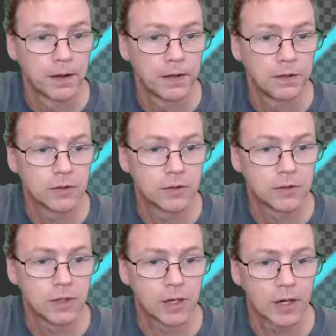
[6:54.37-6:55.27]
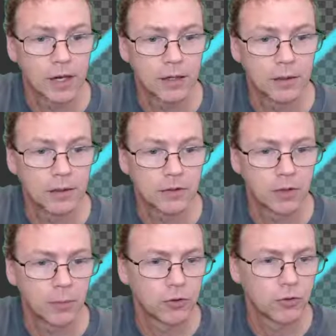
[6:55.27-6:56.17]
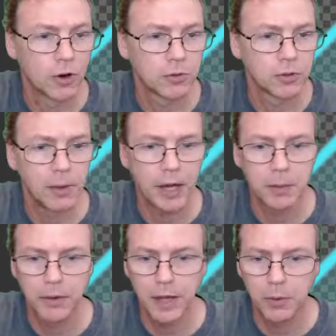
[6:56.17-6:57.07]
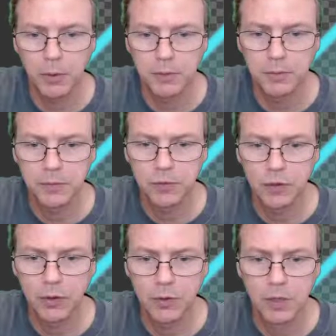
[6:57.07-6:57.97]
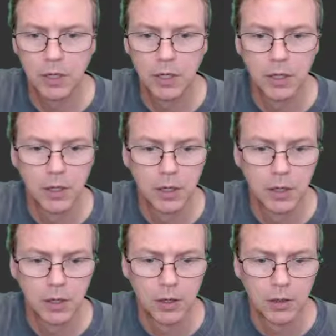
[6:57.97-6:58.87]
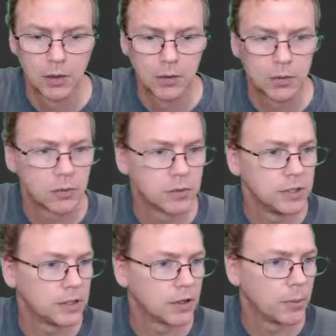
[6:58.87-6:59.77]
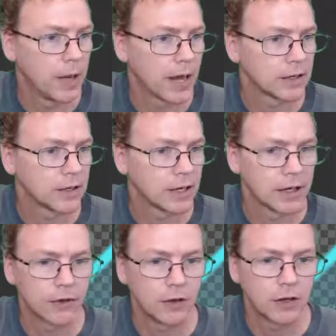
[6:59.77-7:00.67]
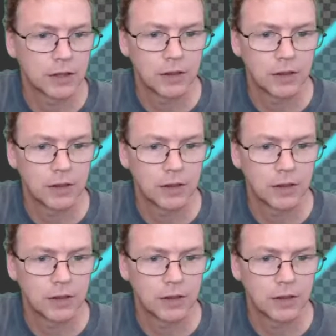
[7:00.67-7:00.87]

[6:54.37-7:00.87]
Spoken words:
Interesting. Something's wrong with the bottom of that one, so we need to go back and take another look at